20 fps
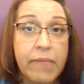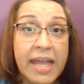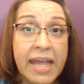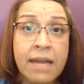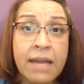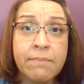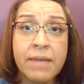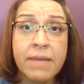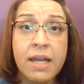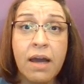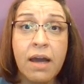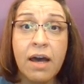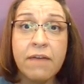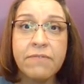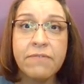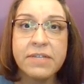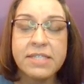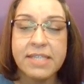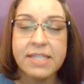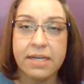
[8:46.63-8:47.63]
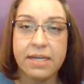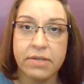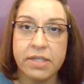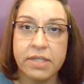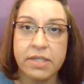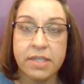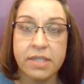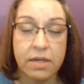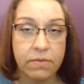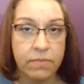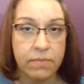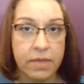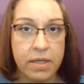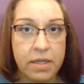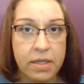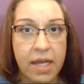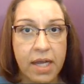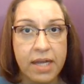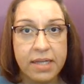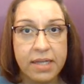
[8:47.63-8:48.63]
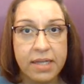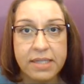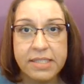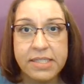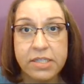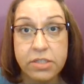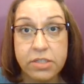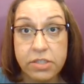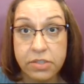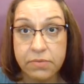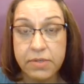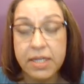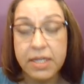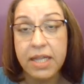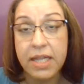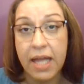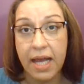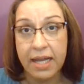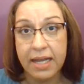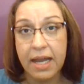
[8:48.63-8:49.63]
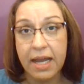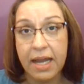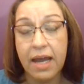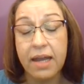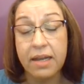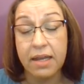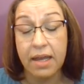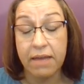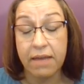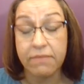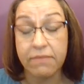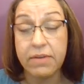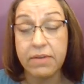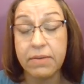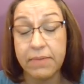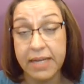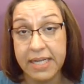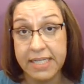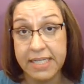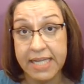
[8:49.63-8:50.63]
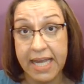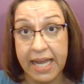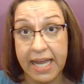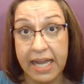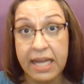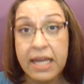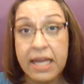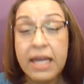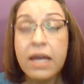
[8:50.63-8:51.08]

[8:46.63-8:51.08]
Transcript: And my office hours are 1 o'clock until 2 o'clock on every weekday.